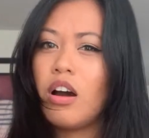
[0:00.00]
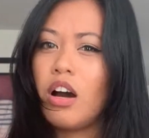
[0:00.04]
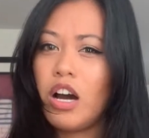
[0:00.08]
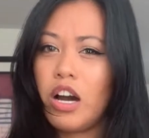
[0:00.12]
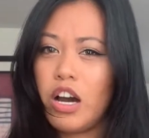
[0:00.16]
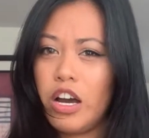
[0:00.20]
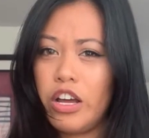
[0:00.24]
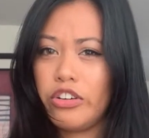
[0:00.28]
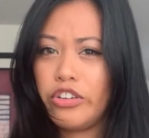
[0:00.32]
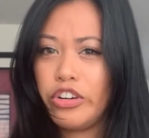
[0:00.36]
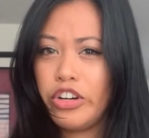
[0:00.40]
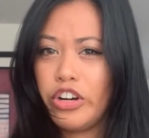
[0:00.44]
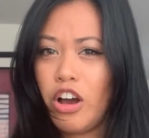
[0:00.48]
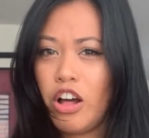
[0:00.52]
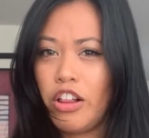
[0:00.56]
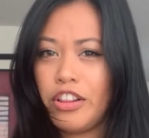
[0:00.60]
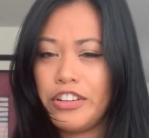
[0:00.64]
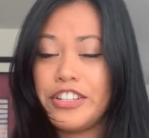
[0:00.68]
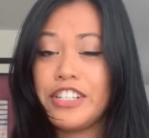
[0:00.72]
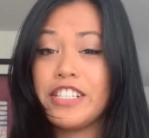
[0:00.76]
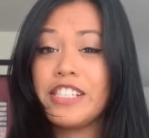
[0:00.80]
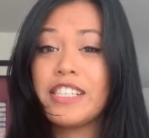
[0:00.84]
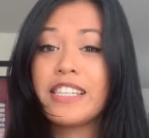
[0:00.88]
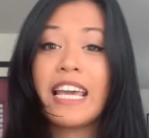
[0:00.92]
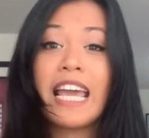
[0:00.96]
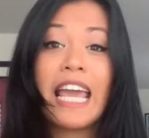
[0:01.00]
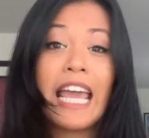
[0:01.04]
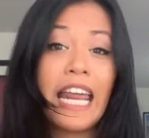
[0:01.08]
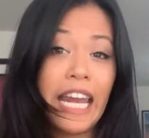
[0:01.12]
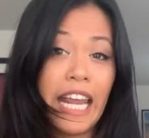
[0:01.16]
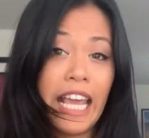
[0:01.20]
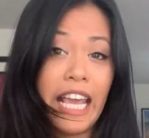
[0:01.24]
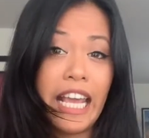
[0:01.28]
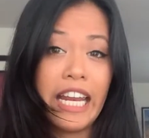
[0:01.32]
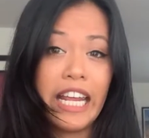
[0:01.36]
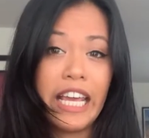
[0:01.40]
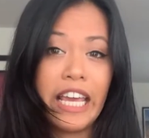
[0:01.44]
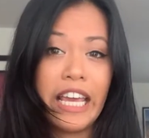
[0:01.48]
$100
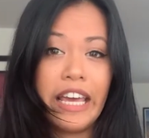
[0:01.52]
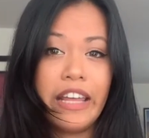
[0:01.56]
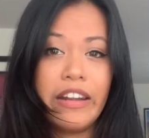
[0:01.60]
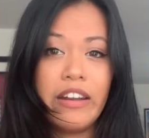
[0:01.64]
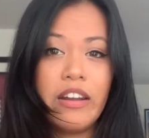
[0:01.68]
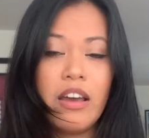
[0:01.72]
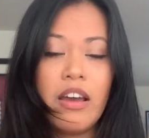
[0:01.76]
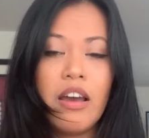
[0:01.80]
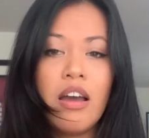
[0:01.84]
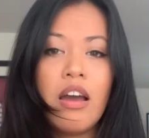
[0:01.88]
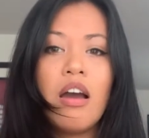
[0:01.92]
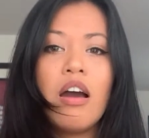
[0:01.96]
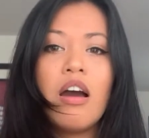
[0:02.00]
Canadian.